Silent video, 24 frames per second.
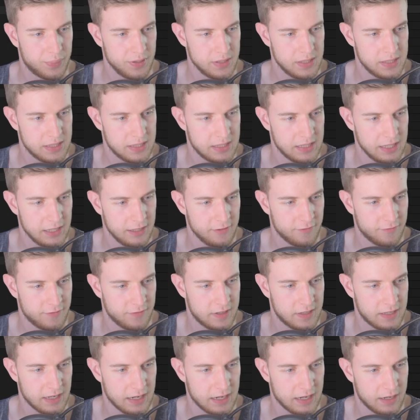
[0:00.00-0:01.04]
Put Steve
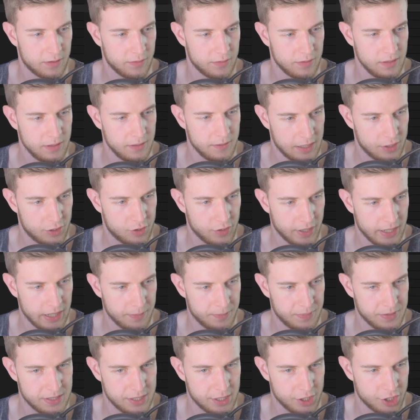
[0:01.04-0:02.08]
down and try to
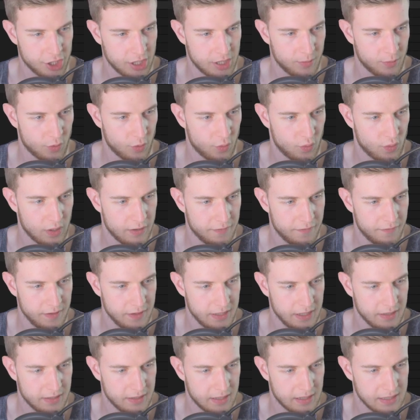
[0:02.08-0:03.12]
position him roughly
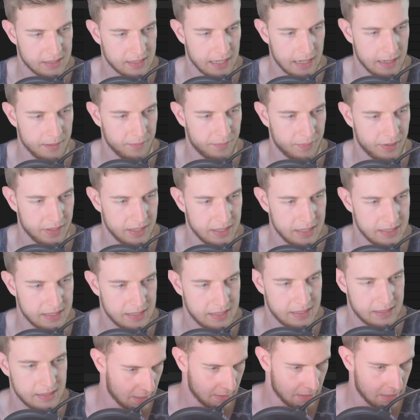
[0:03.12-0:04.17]
into the same
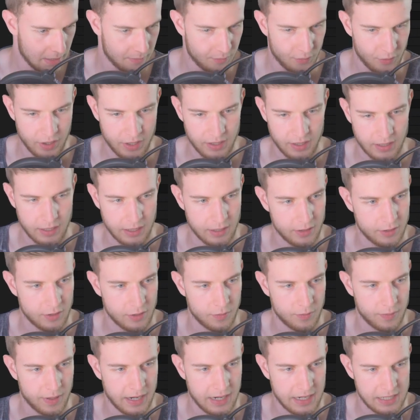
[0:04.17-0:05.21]
place. I'm gonna bring the character
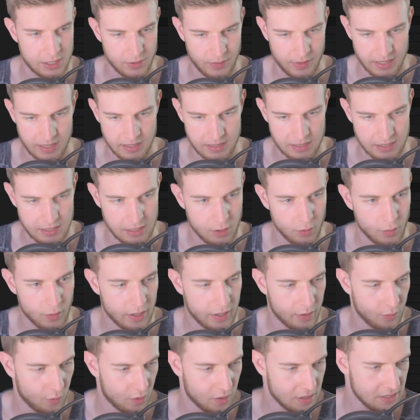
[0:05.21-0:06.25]
back so I can see where
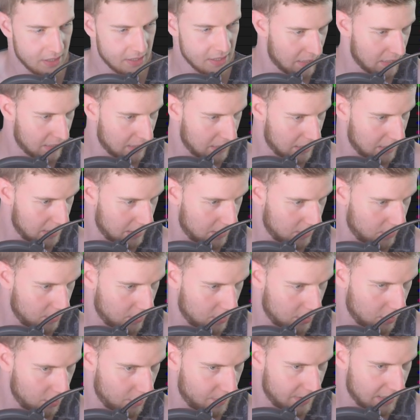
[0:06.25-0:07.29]
it was, and now
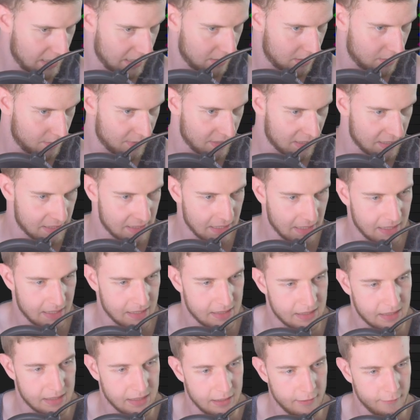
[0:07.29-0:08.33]
go back to my second
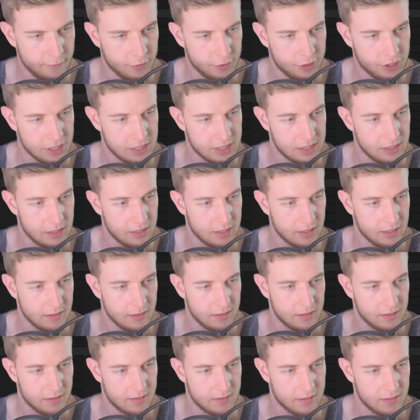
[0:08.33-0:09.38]
Steve, which is locked
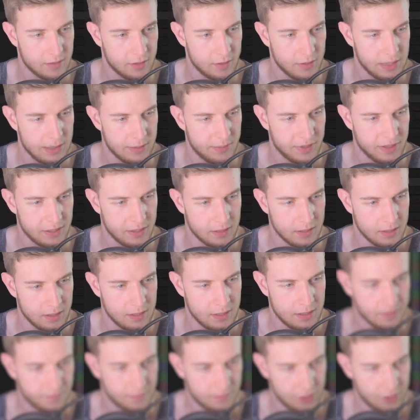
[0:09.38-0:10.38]
onto the grappling hook.